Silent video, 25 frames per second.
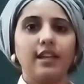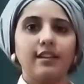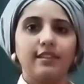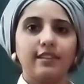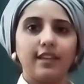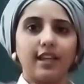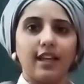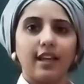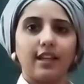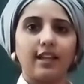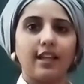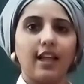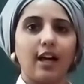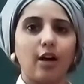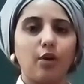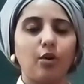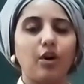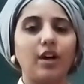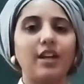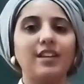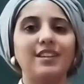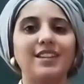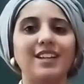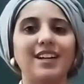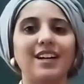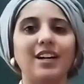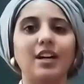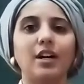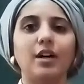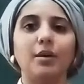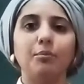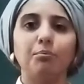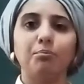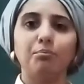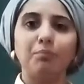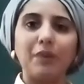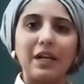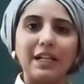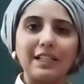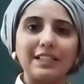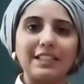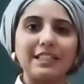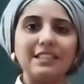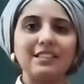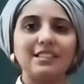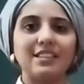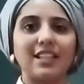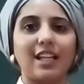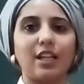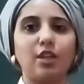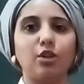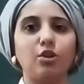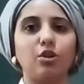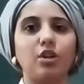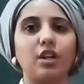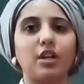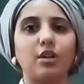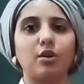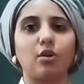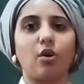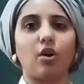other multicellular